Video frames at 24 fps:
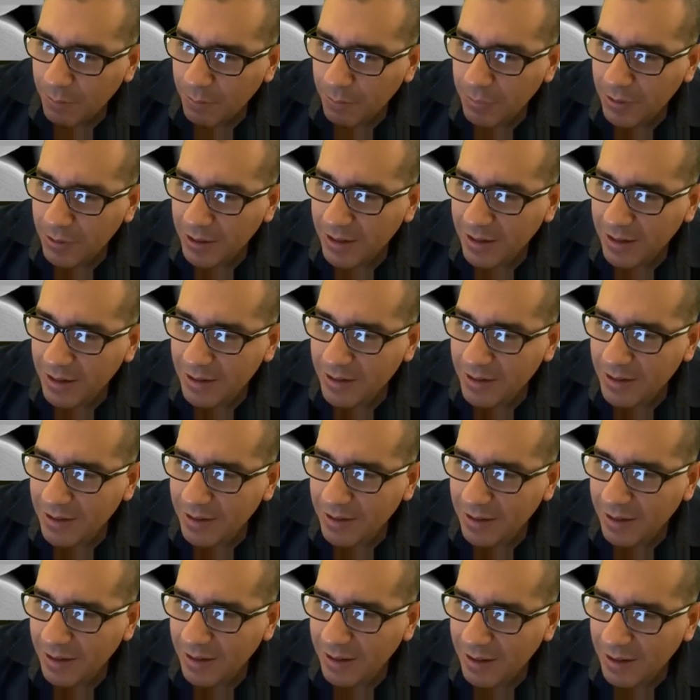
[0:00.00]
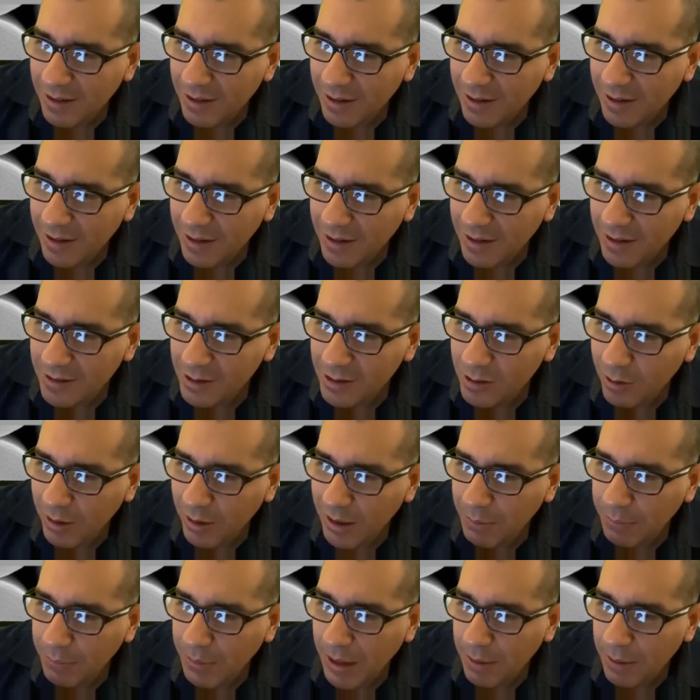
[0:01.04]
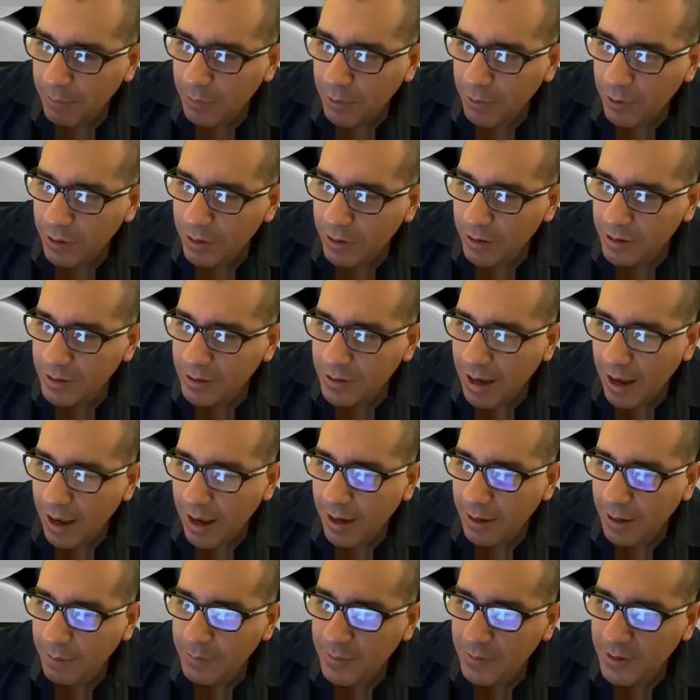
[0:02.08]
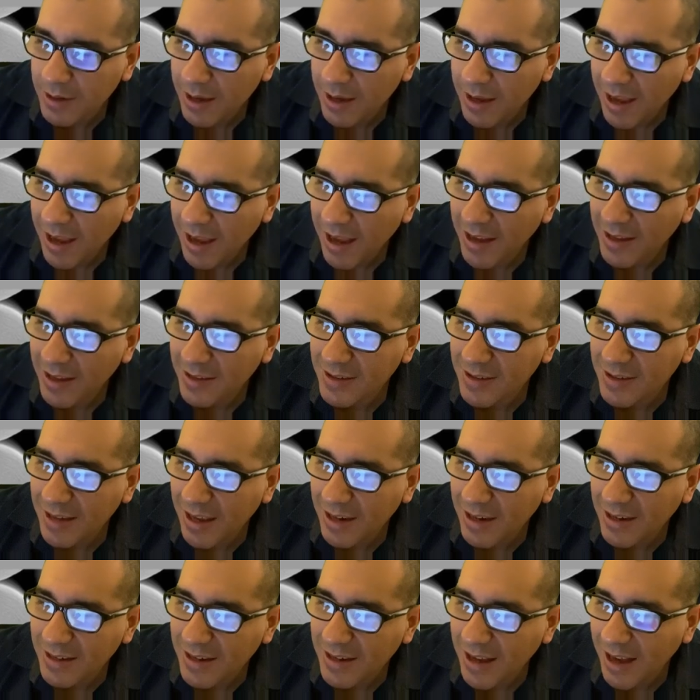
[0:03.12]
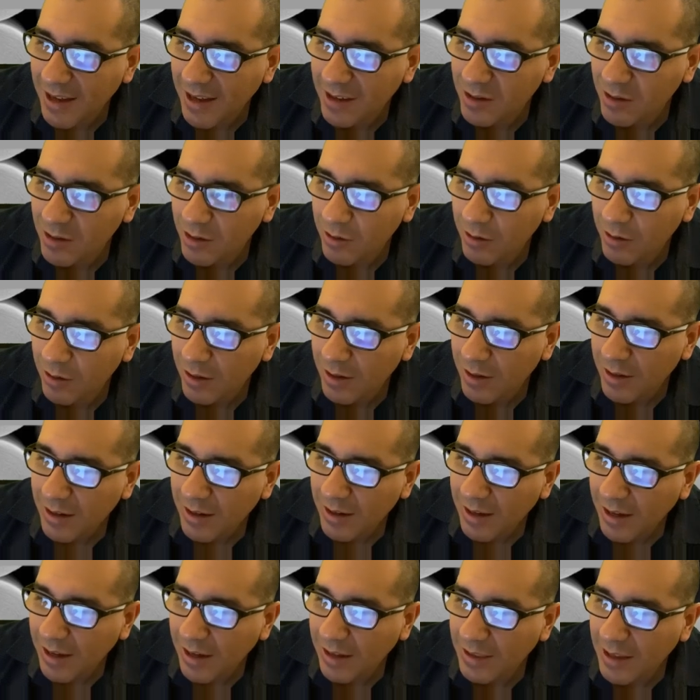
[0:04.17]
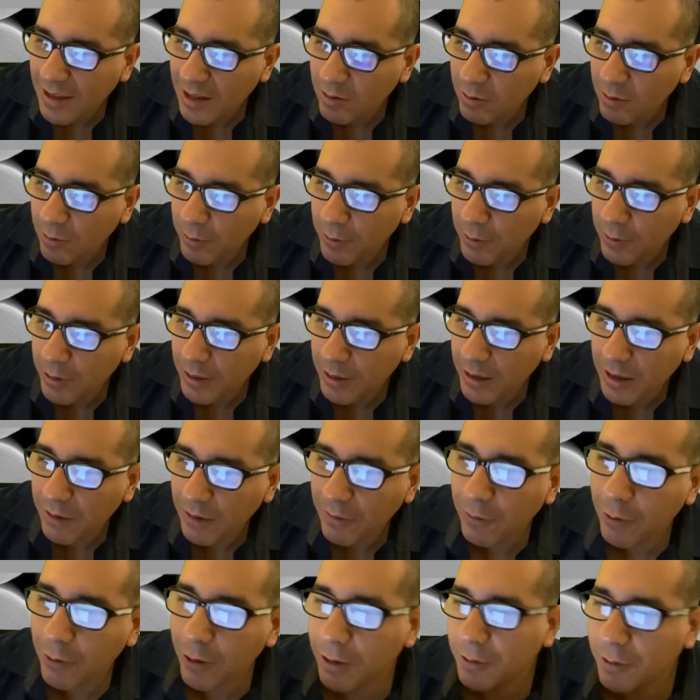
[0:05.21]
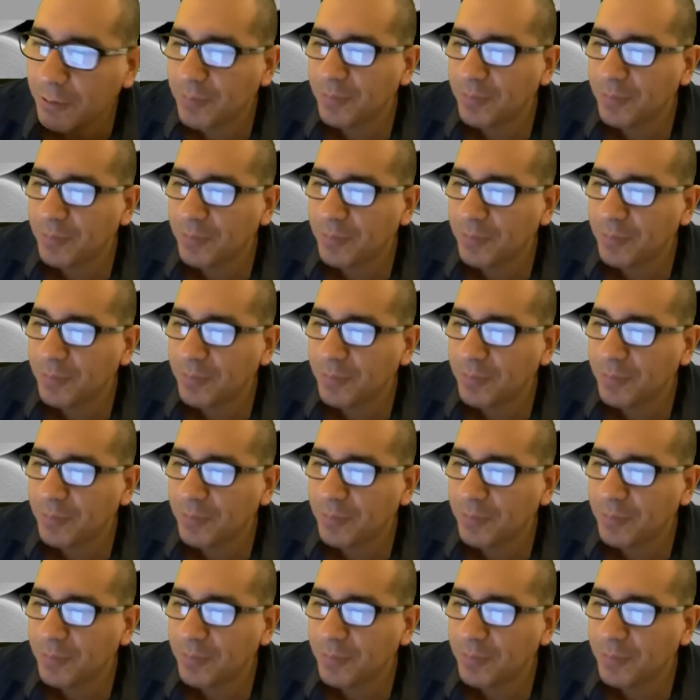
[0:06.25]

plus uh, toilet paper times hand sanitizer, and that's what we were looking for.